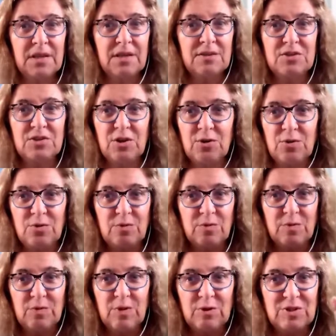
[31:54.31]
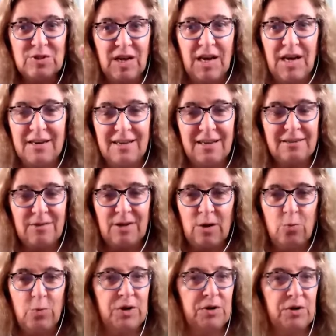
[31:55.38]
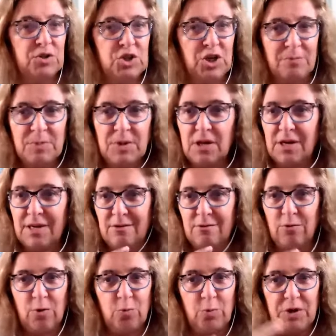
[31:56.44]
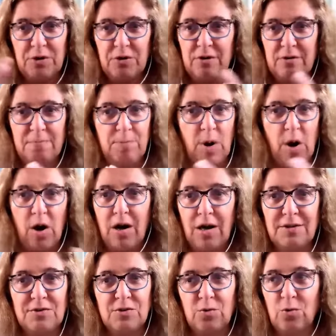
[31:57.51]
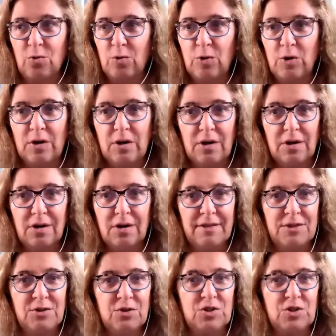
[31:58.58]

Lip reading: So there's not a weird jump cut or a weird pause, or that you're